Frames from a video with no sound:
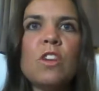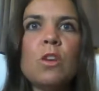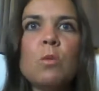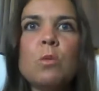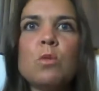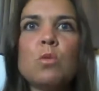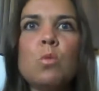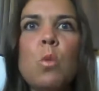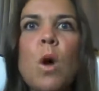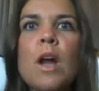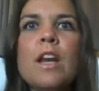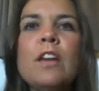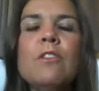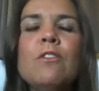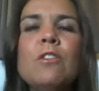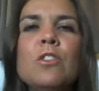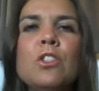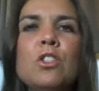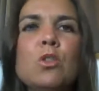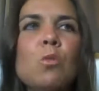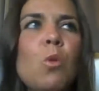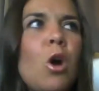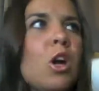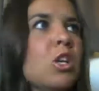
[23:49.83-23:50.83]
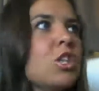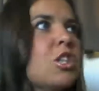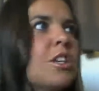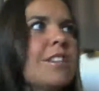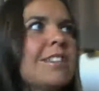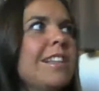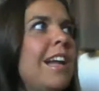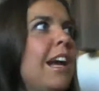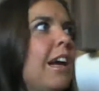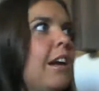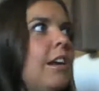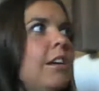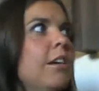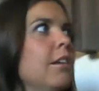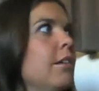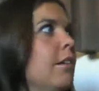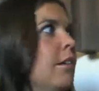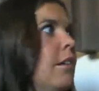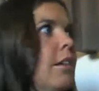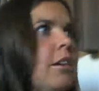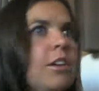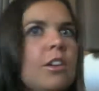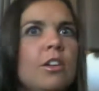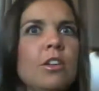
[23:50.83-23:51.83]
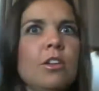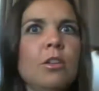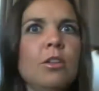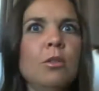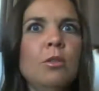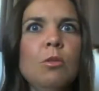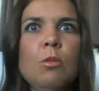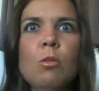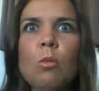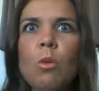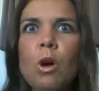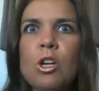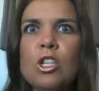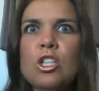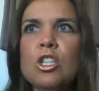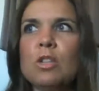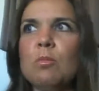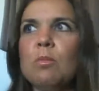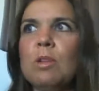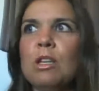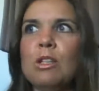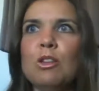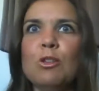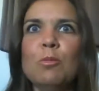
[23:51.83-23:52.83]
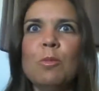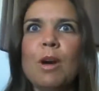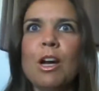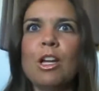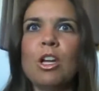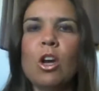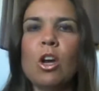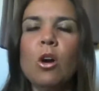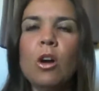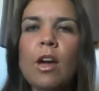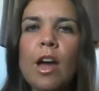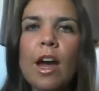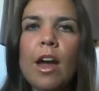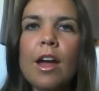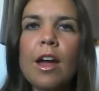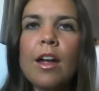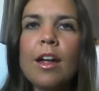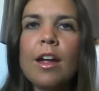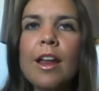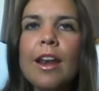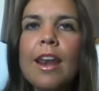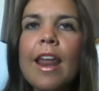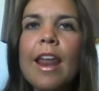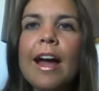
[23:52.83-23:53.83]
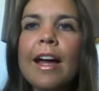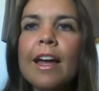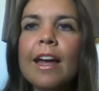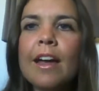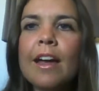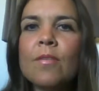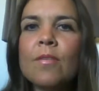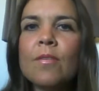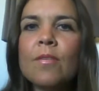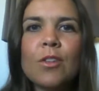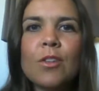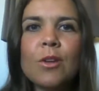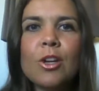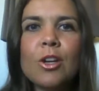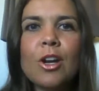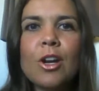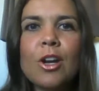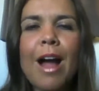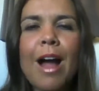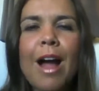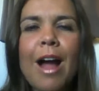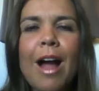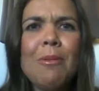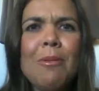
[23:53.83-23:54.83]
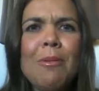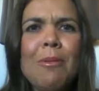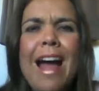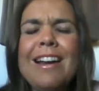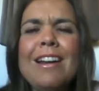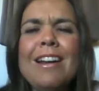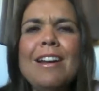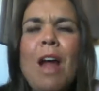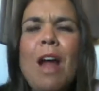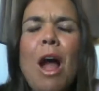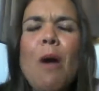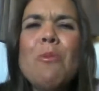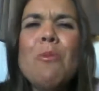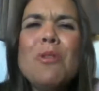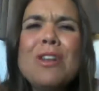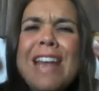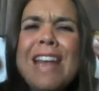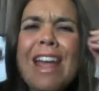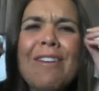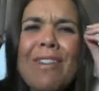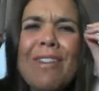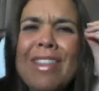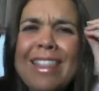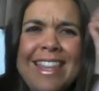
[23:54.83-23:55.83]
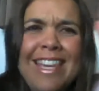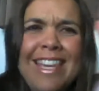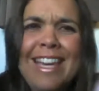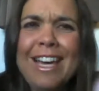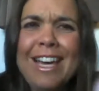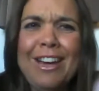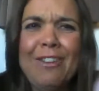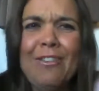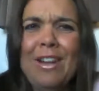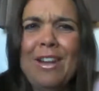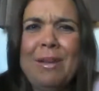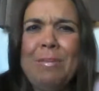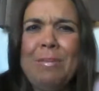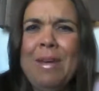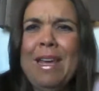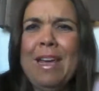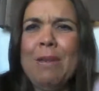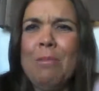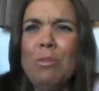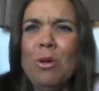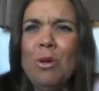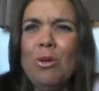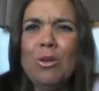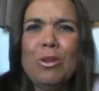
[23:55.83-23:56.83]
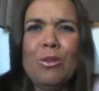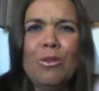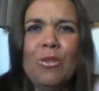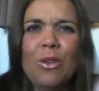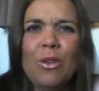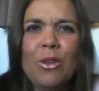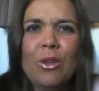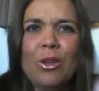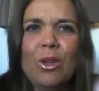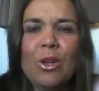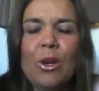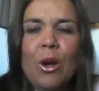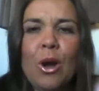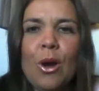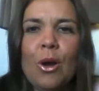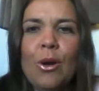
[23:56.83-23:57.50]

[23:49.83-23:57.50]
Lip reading: It was wonderful to watch. I was like, you watching me do my yoga? Like, you know, I would never think of it being beautiful, you know?